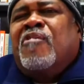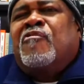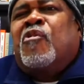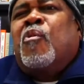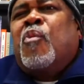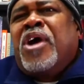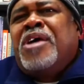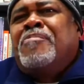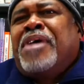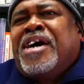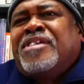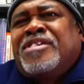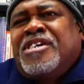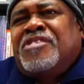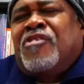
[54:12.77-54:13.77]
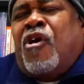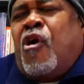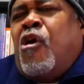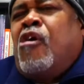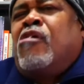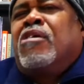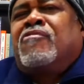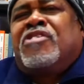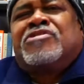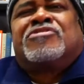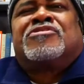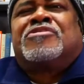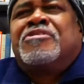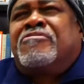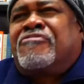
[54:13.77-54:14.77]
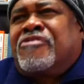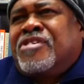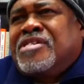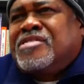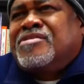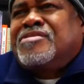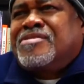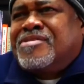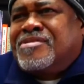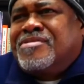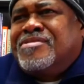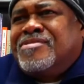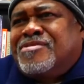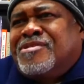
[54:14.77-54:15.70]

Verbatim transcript: from way back then, all of us still friends. Yeah.